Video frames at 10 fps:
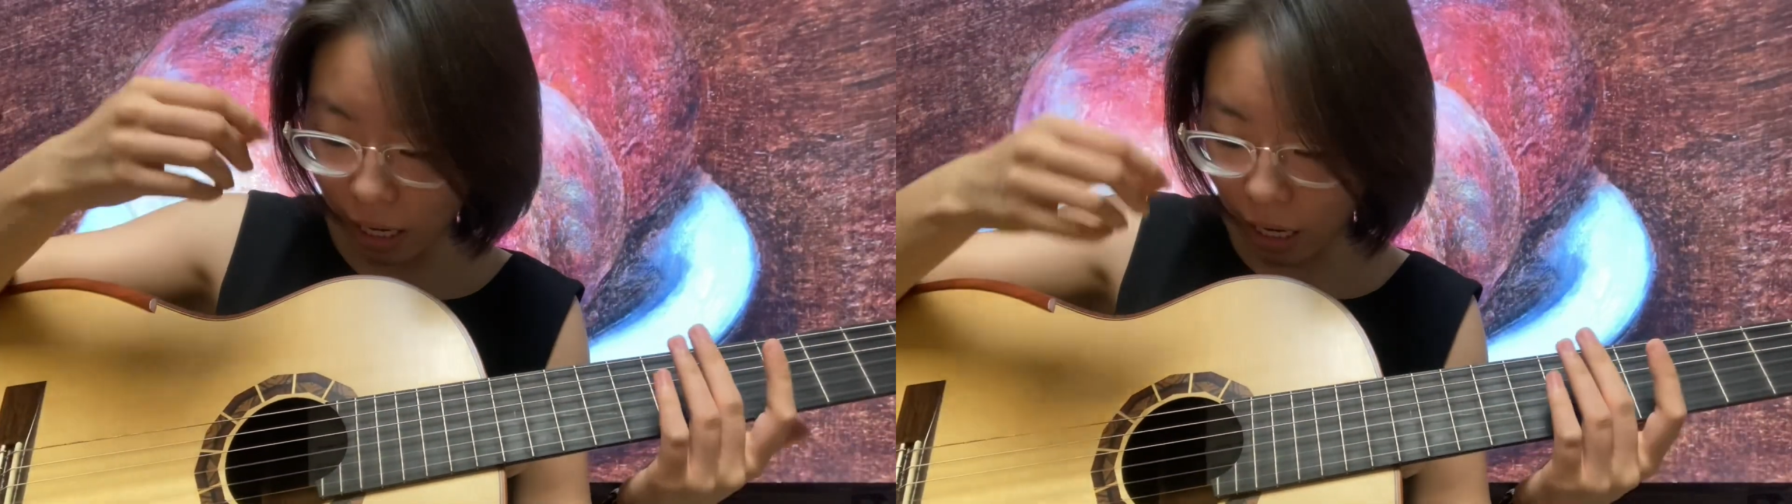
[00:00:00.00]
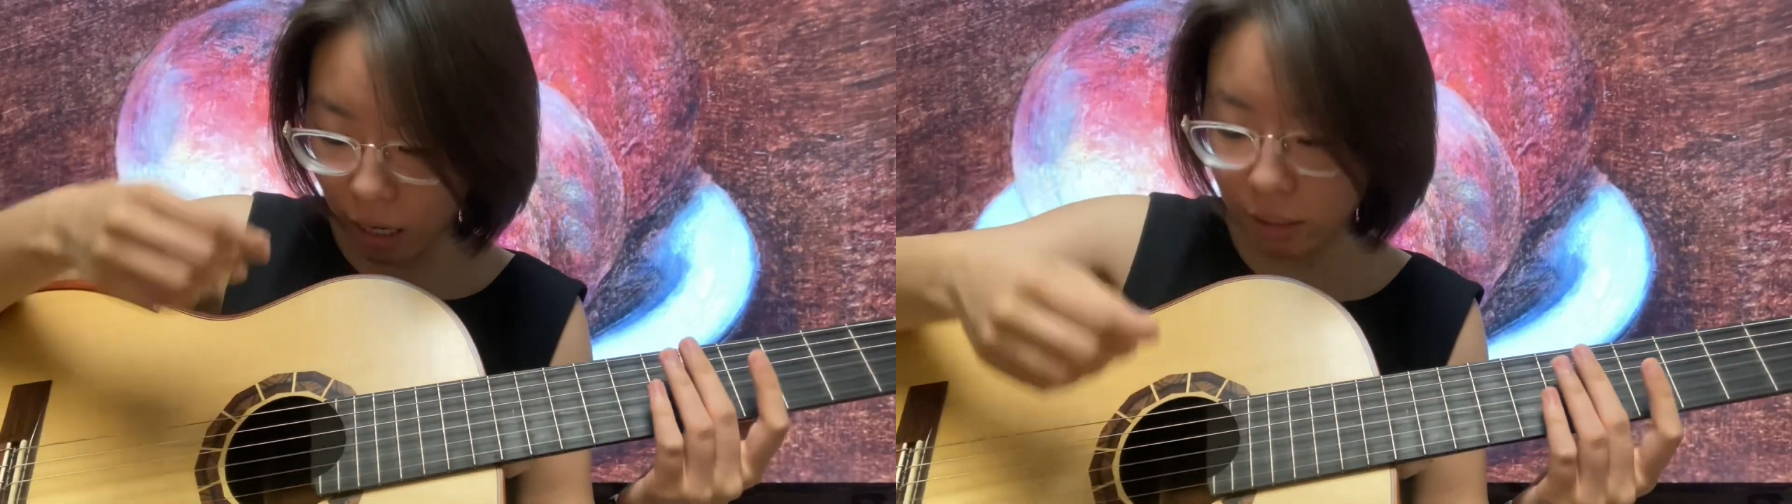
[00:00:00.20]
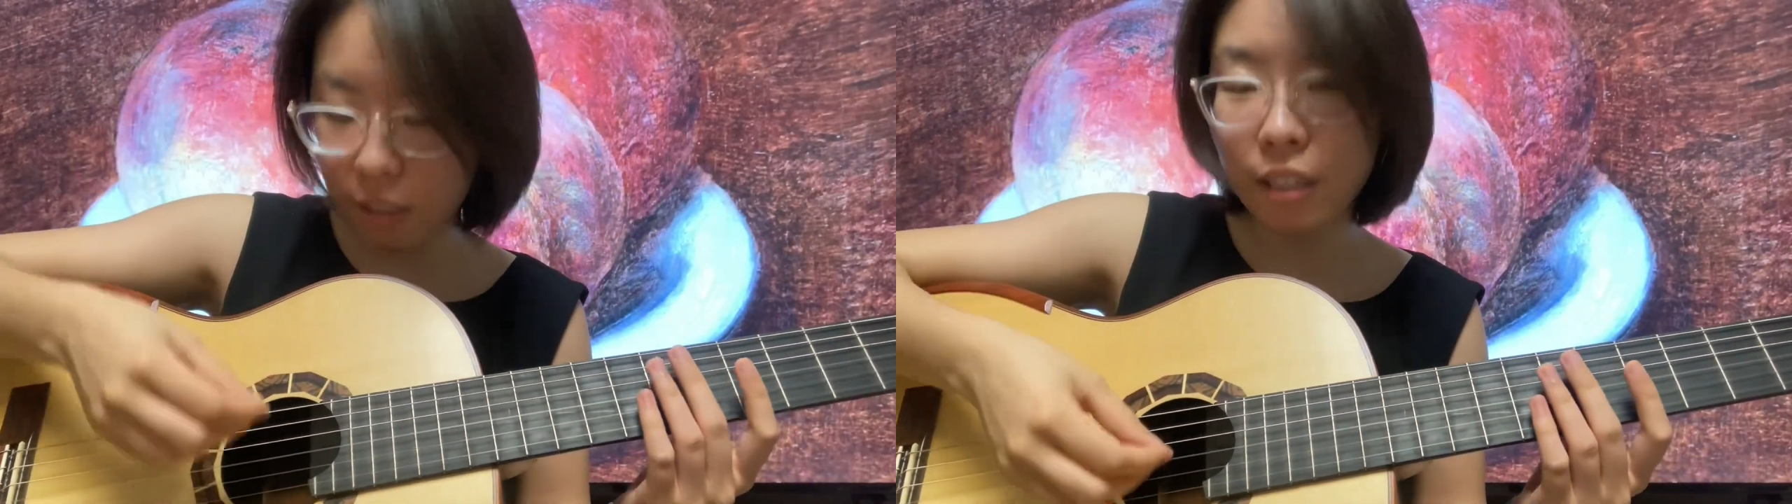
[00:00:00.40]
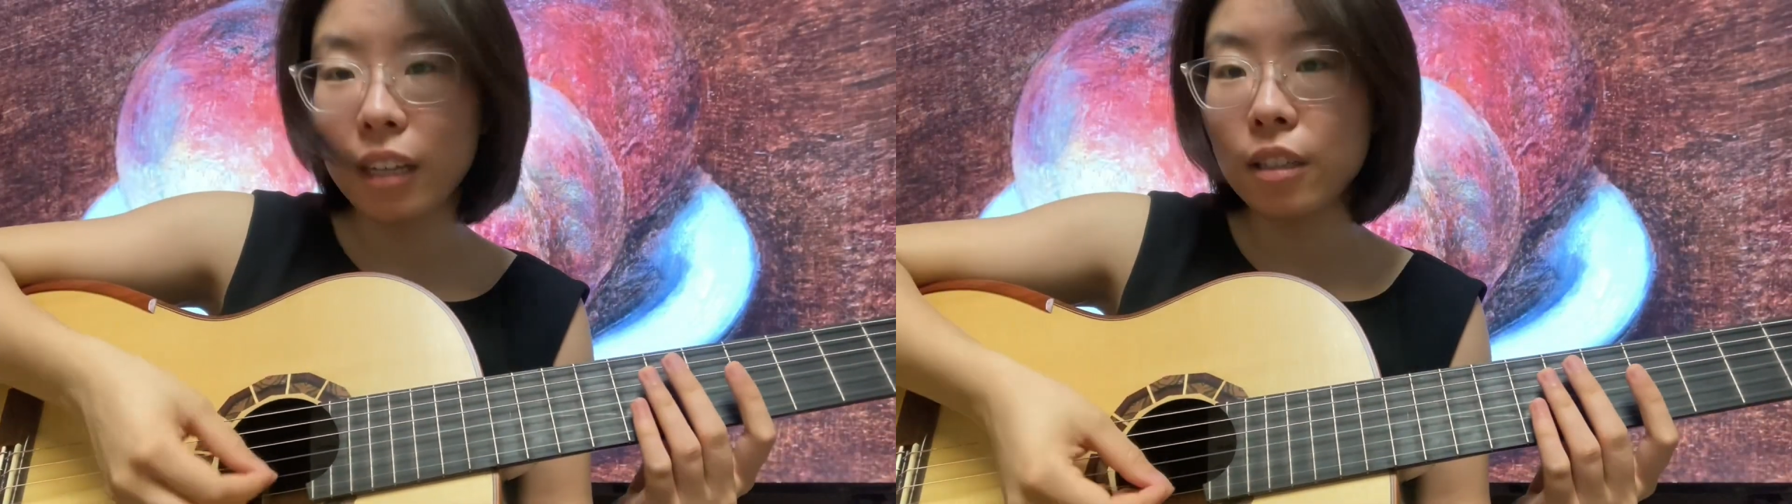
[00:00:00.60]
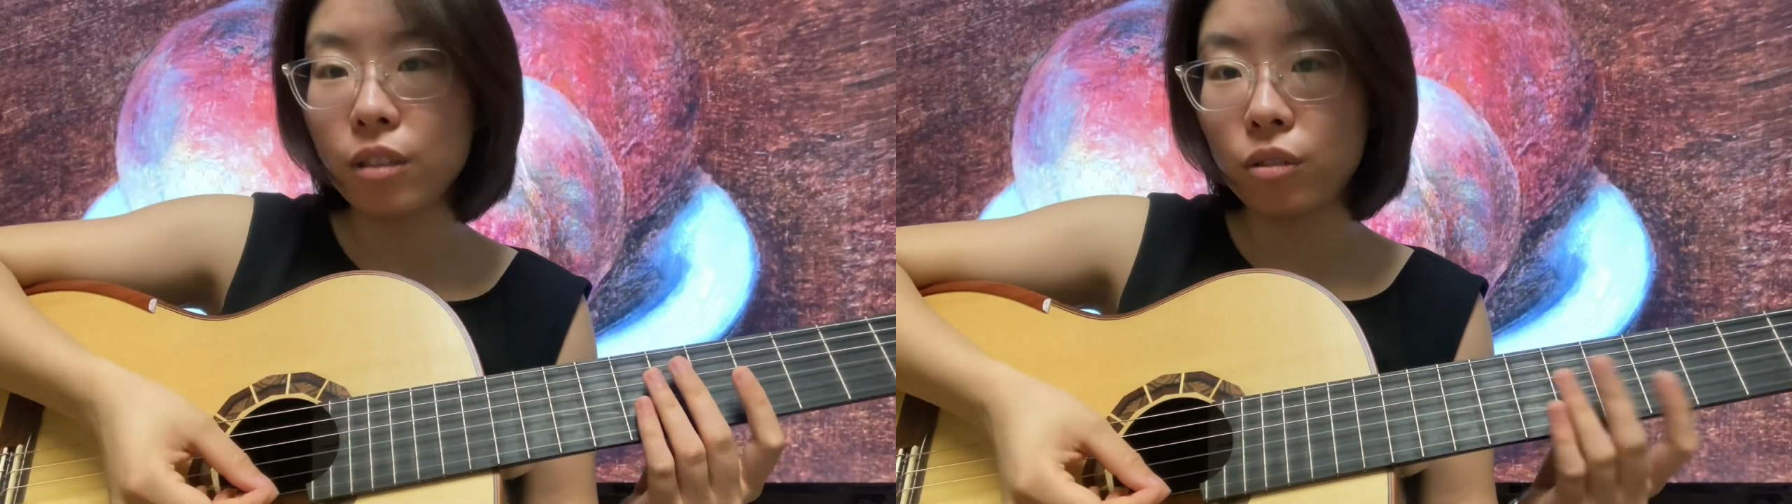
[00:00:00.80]
on the
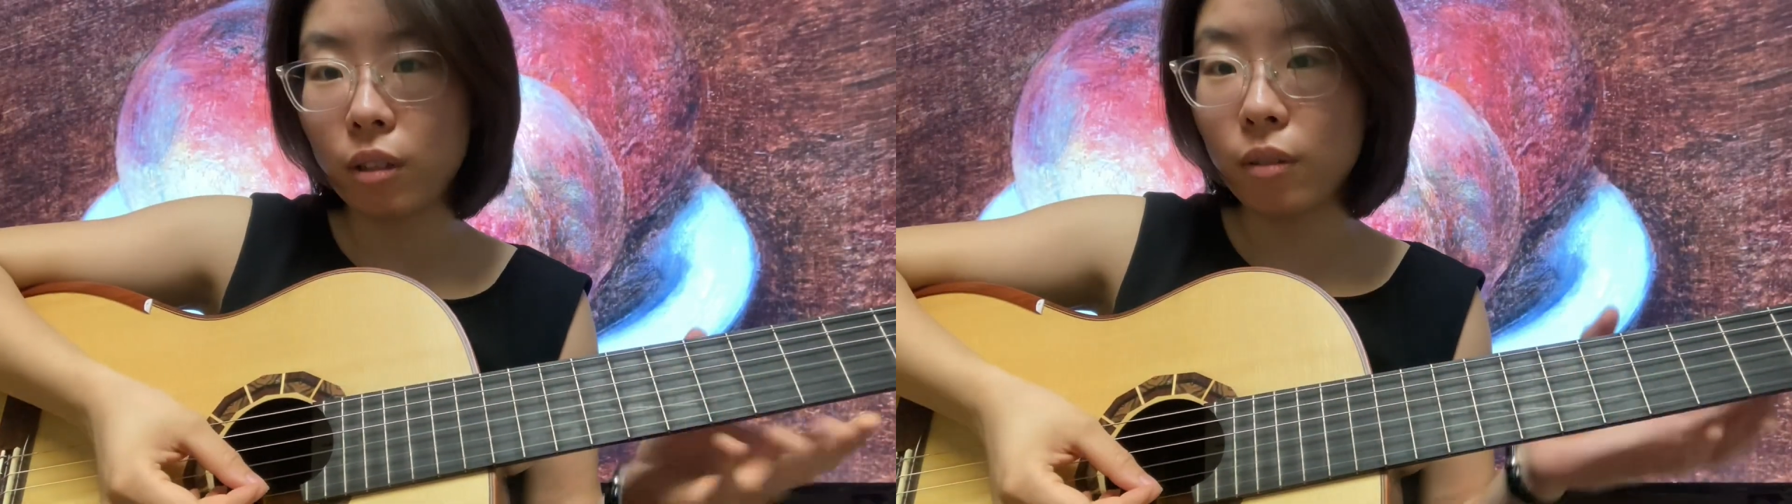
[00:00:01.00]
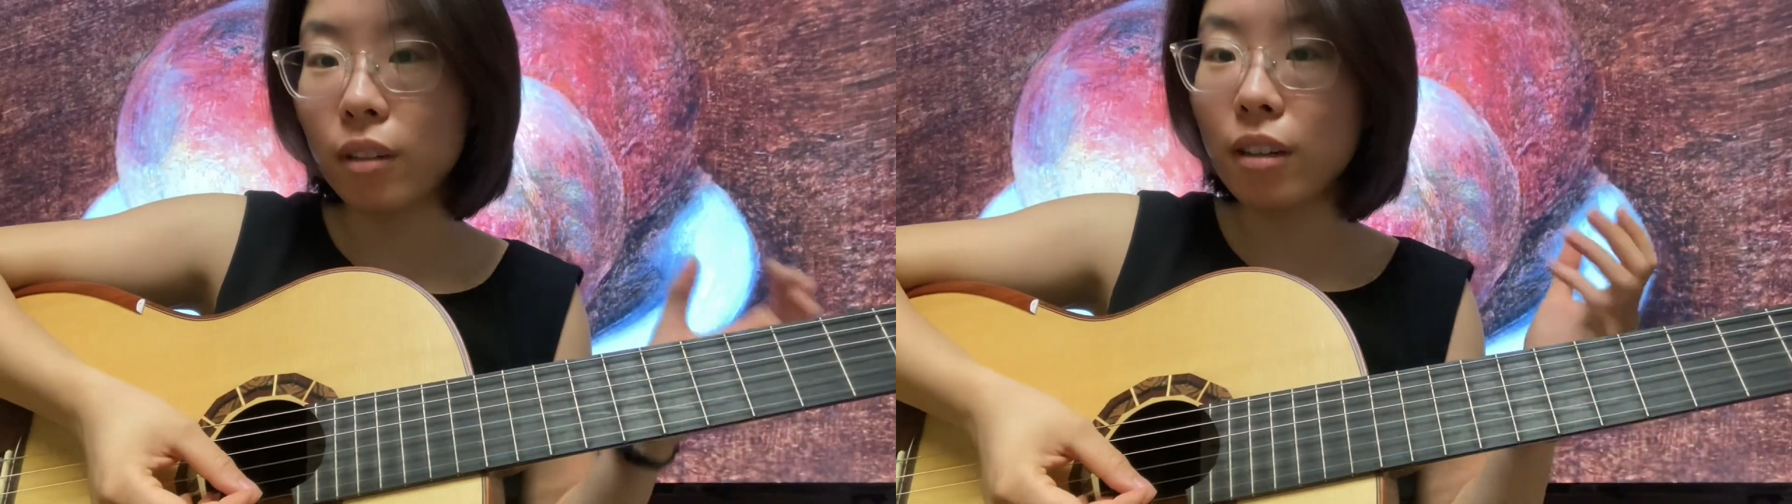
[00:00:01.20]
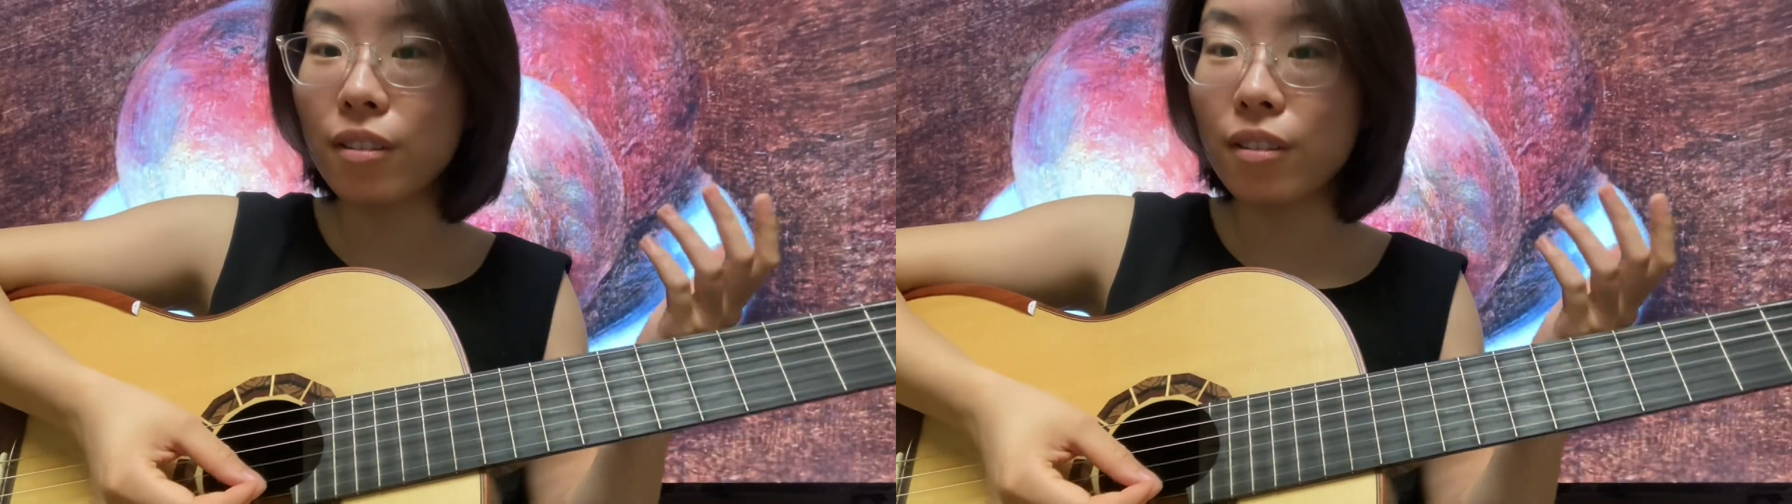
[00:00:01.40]
second string or the